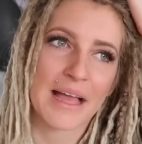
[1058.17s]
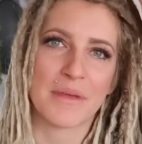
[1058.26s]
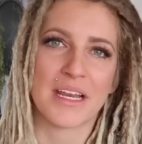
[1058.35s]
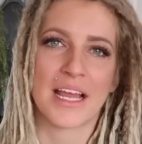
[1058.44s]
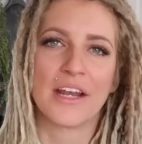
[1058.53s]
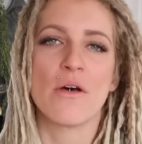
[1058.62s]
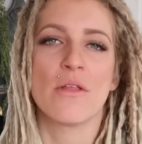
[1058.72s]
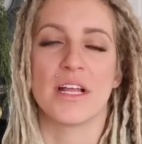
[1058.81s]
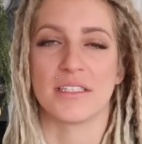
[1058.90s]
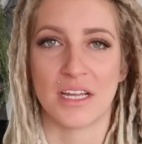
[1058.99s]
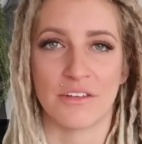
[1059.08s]
I mean, I know
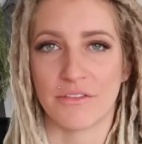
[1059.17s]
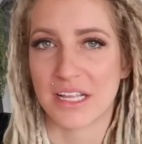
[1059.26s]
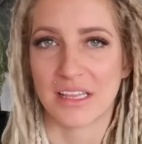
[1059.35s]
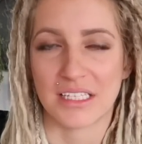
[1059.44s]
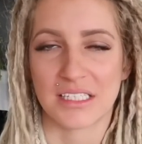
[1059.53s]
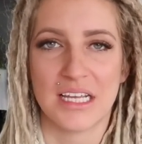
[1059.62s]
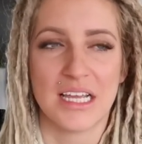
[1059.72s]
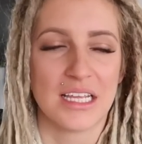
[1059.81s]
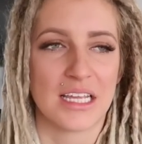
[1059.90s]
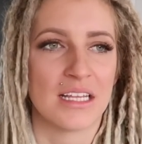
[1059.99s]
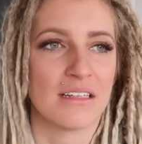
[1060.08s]
that's
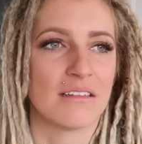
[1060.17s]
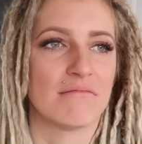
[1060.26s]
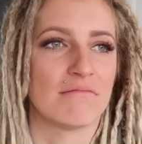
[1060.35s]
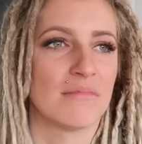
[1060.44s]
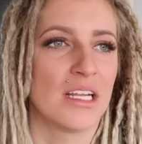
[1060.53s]
unrealistic and